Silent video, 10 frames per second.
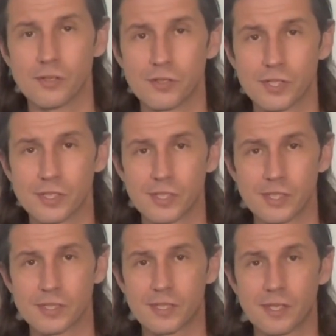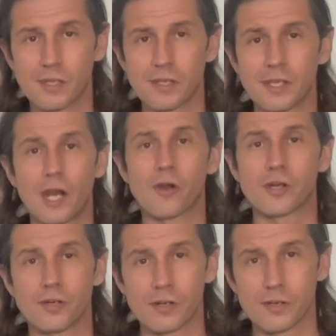You're just this
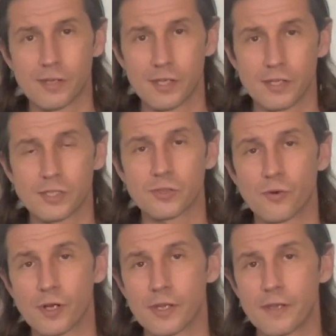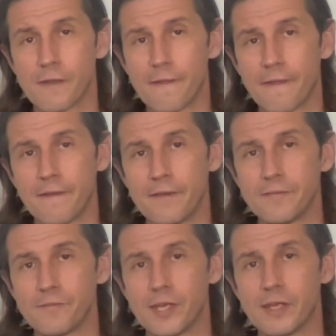character in a story.
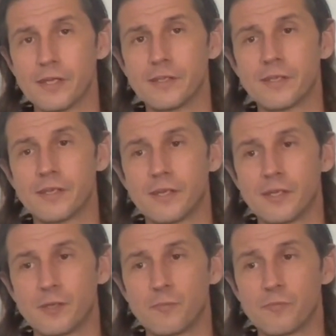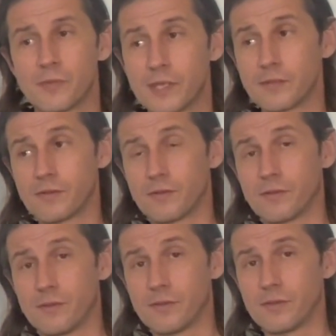And that
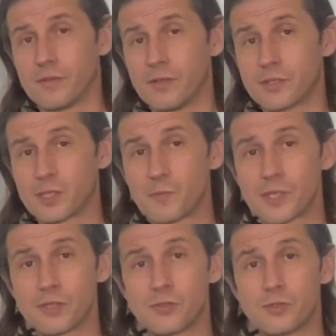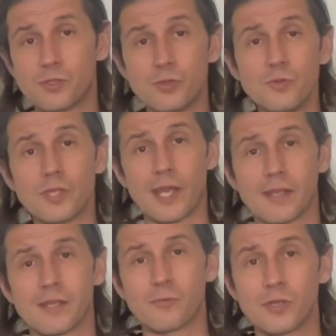there's something to that
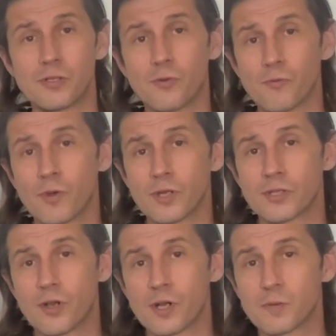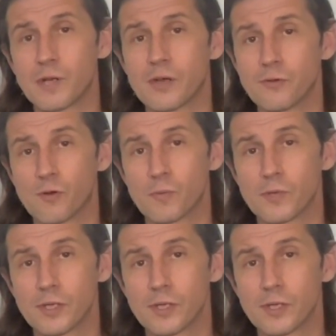we don't want to talk about normally.